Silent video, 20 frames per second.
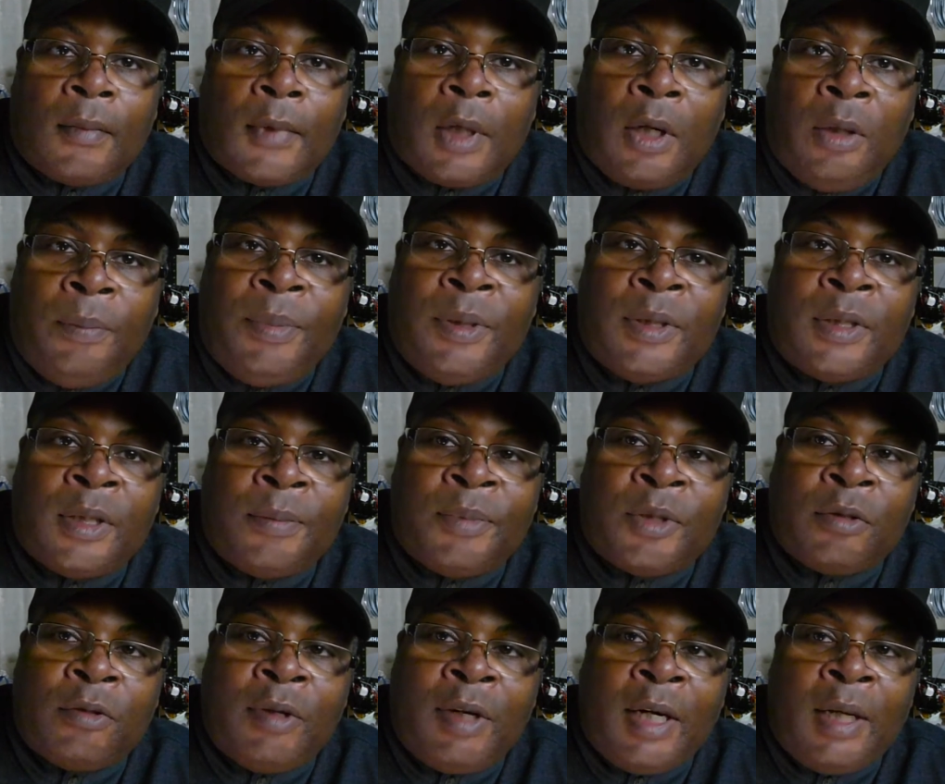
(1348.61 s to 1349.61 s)
hope you
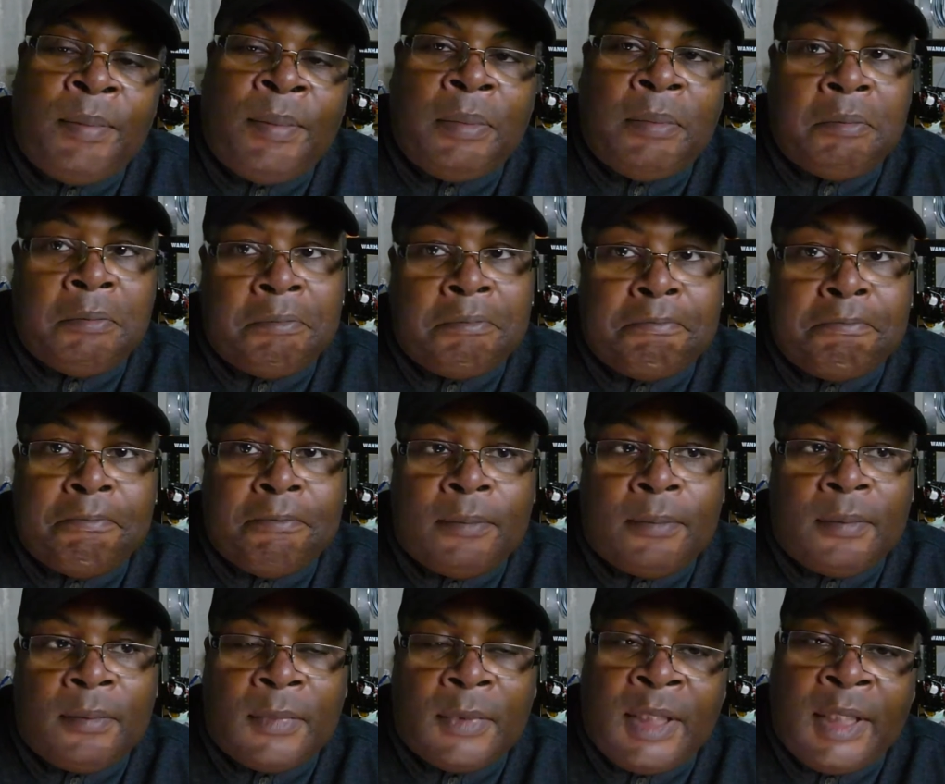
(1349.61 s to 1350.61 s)
subscribe,
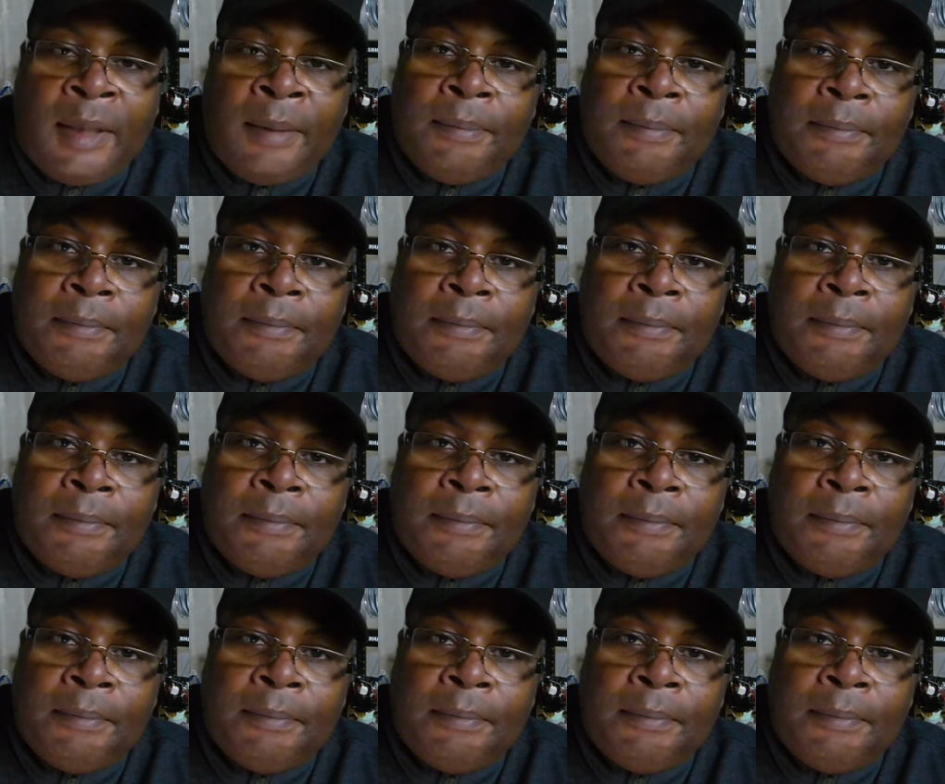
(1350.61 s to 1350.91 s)
yeah,